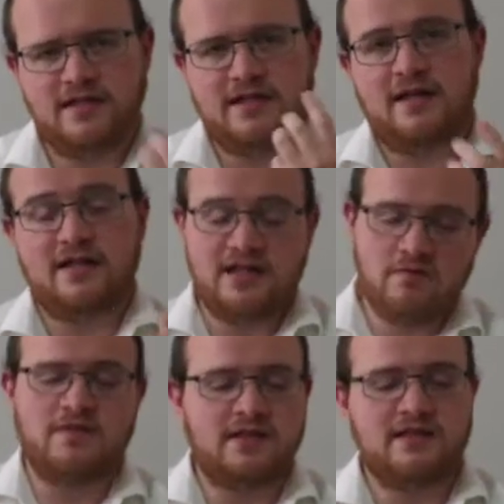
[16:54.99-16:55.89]
The static, some
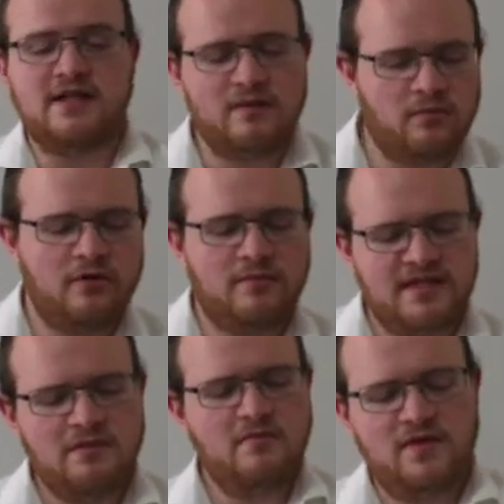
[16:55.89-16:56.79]
of it's gonna stay in the balloon, but
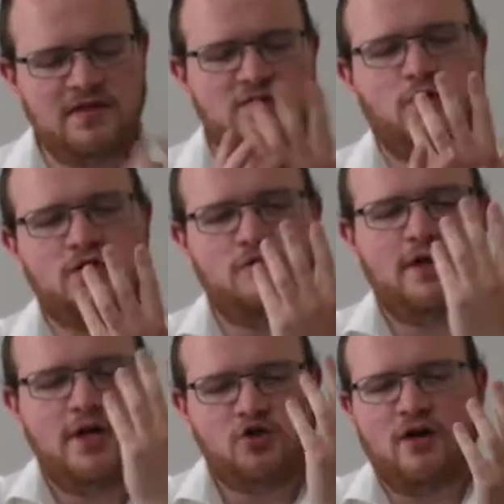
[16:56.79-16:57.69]
some of it is going to
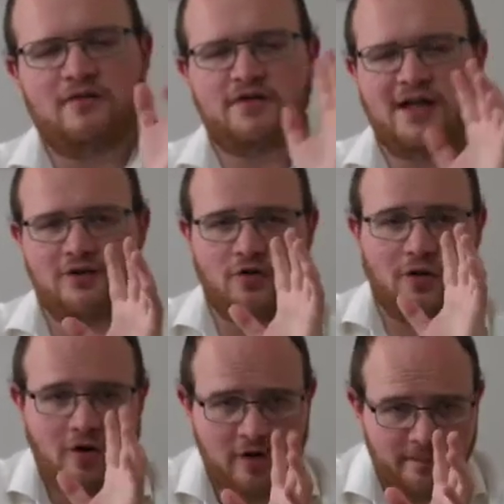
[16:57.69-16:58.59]
travel down your
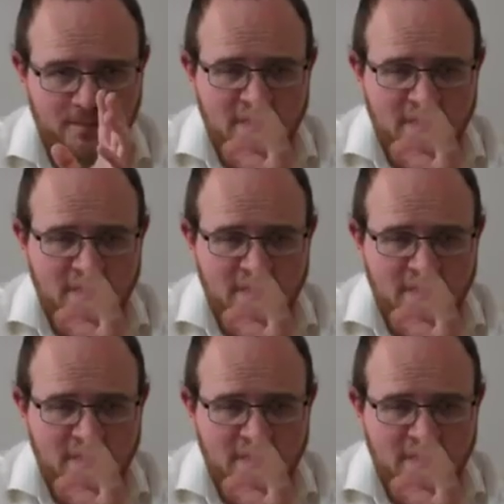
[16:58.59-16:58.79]
arm.